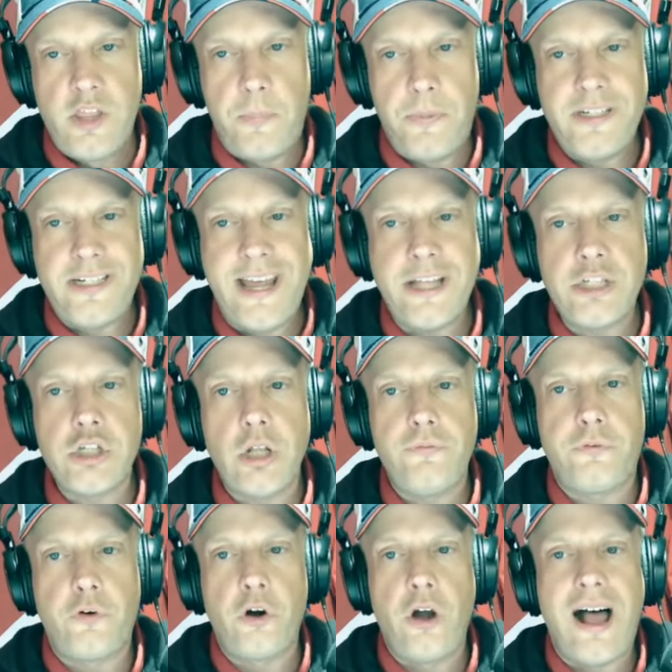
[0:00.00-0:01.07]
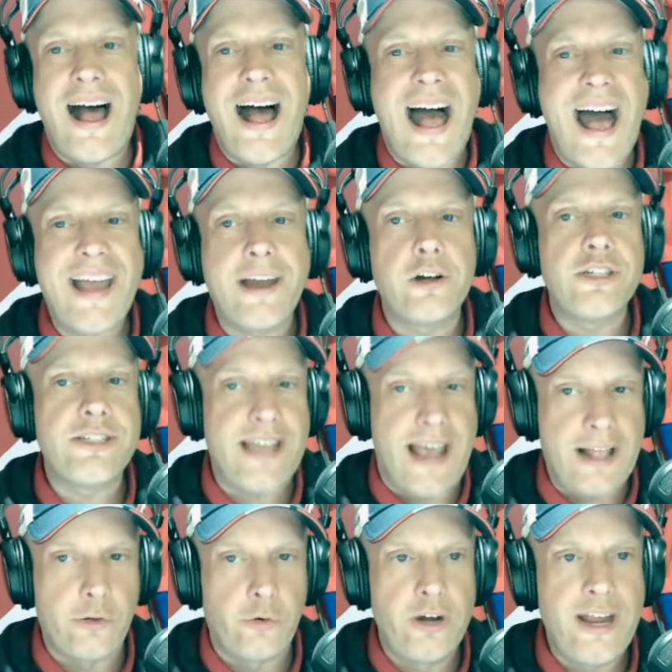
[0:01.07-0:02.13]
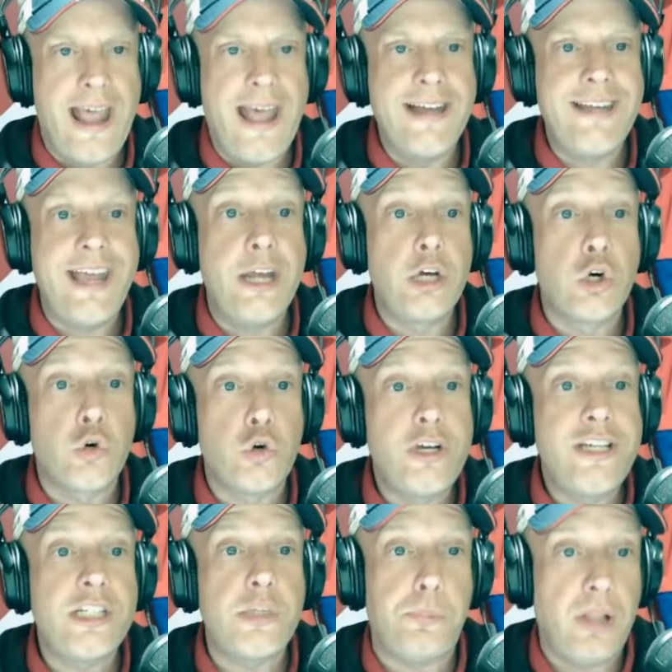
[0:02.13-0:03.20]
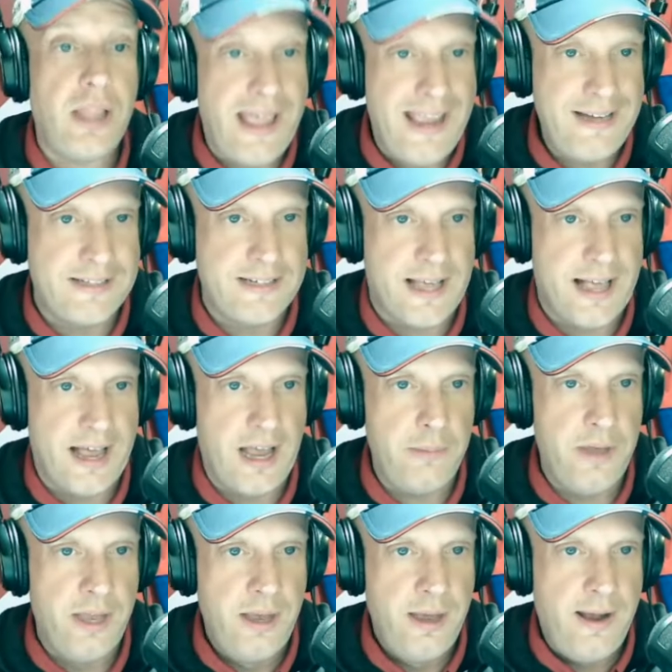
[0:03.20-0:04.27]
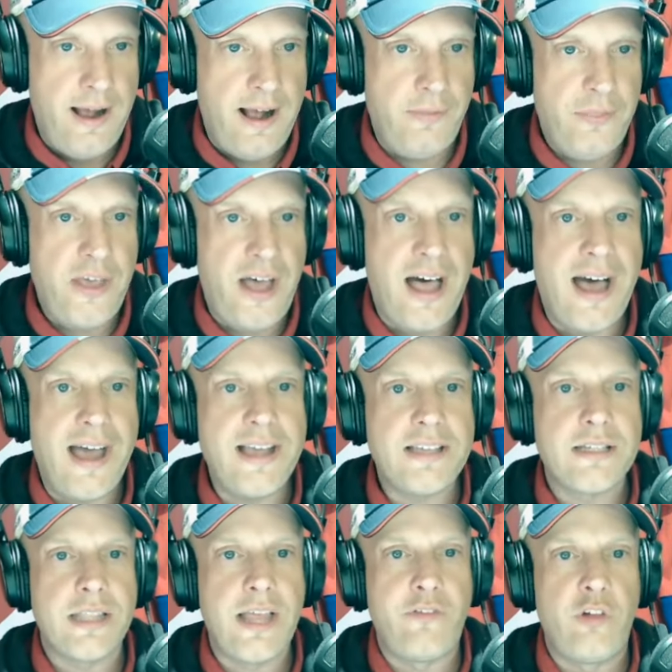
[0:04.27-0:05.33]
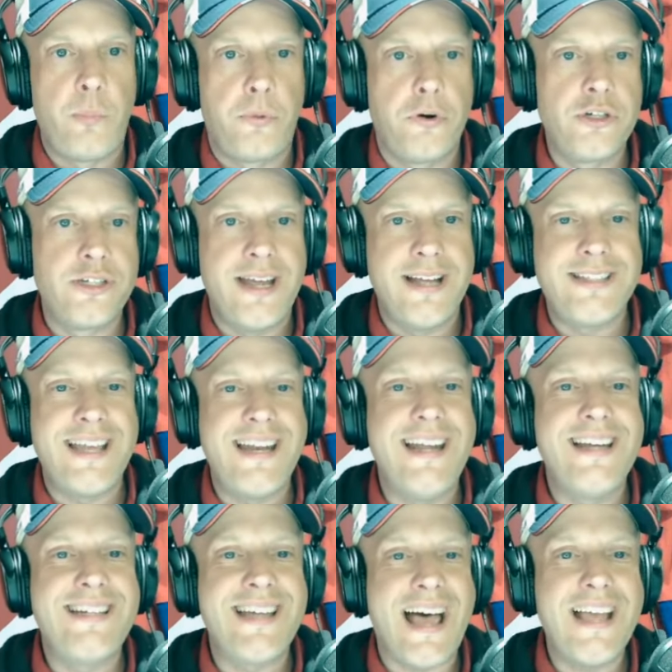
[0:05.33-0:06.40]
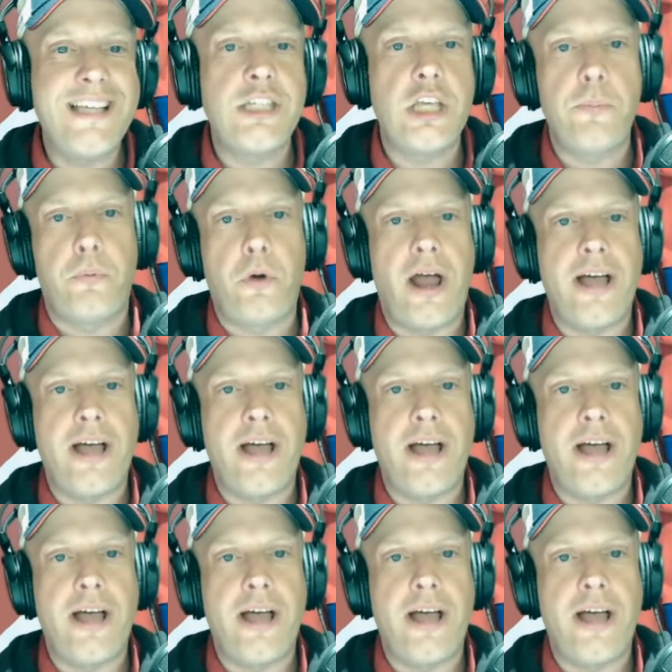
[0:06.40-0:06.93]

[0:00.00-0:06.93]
the potential for a higher salary and increased playing time at the highest level presents an enticing